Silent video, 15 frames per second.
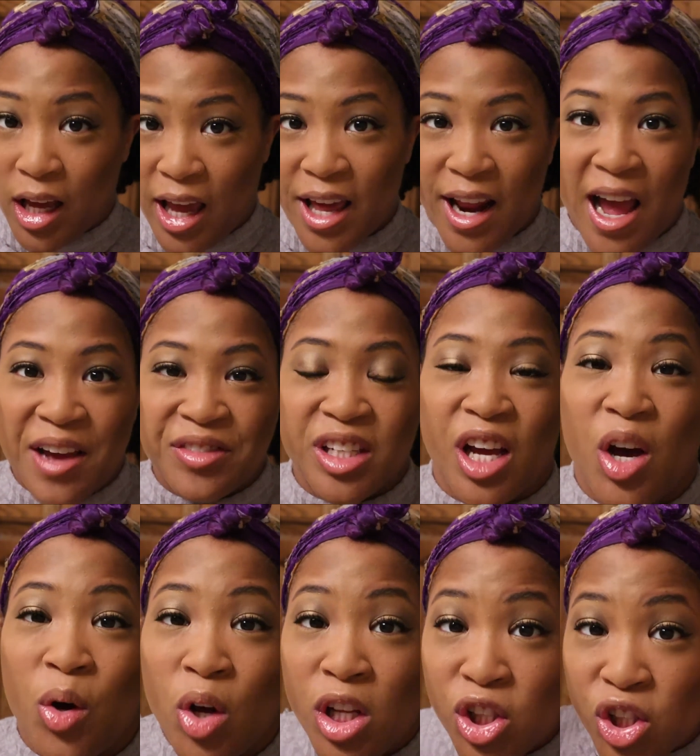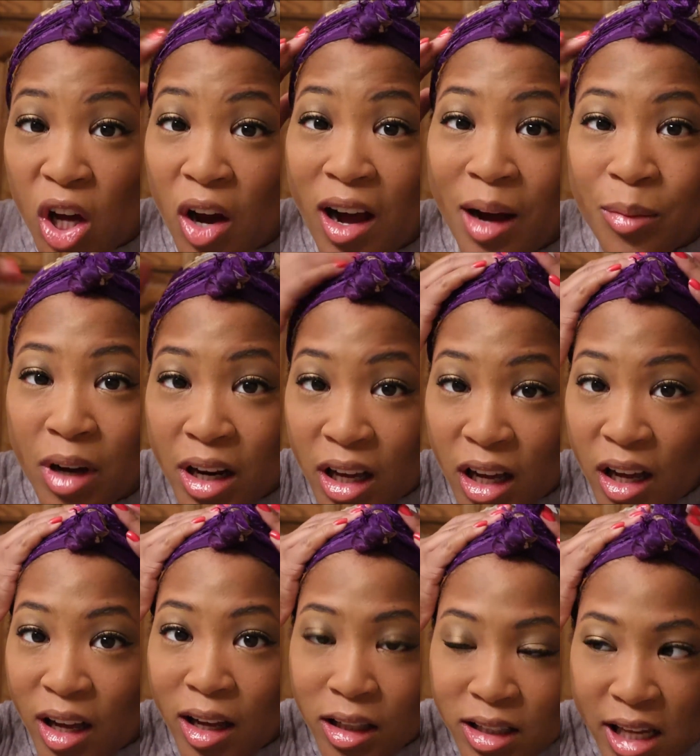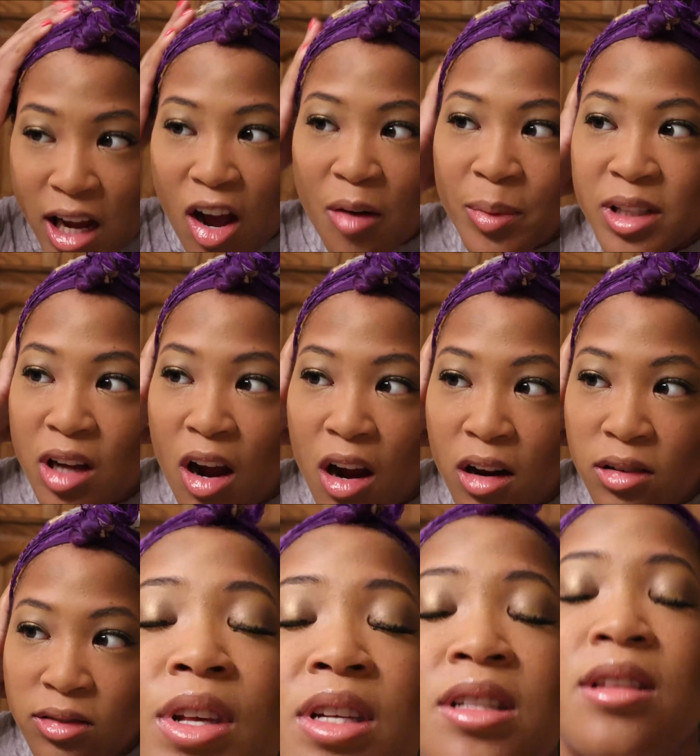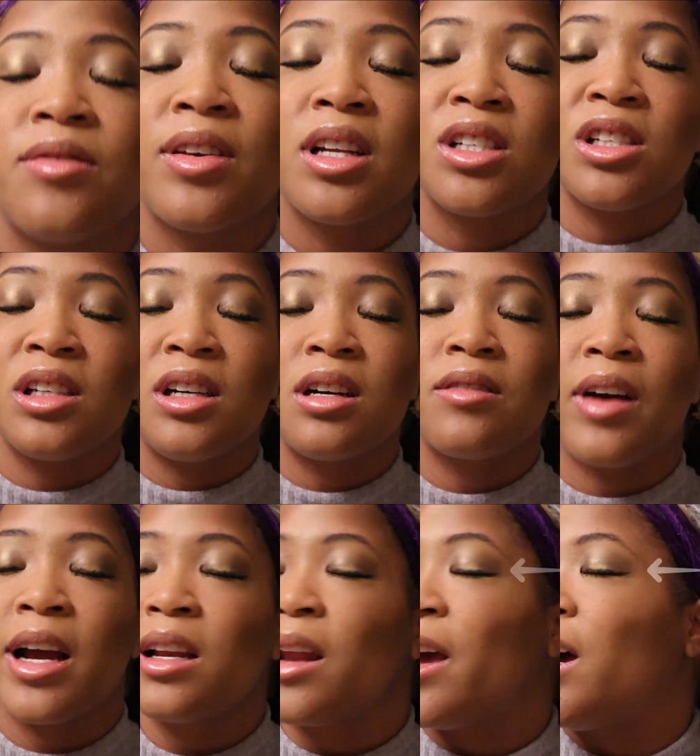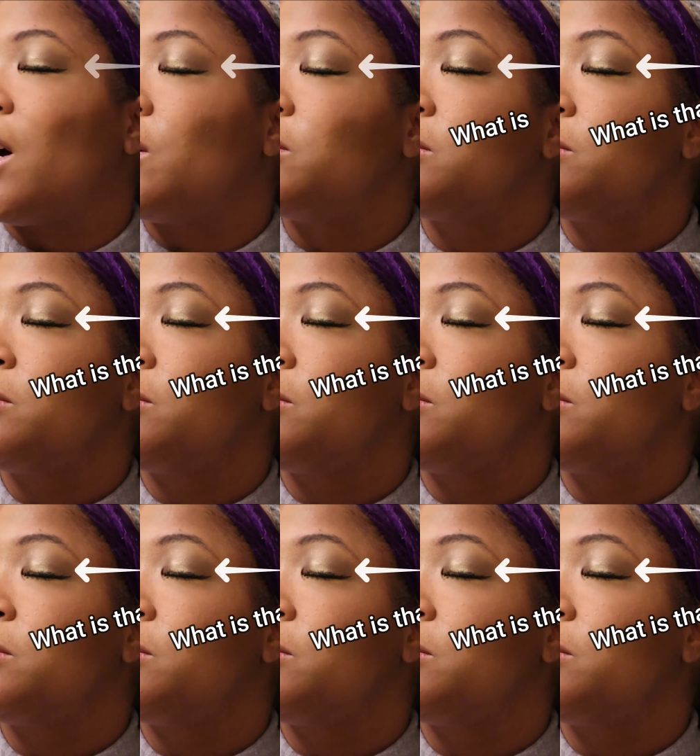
again, I have to go. So I'm gonna take off my scarf. This is the finished look right now.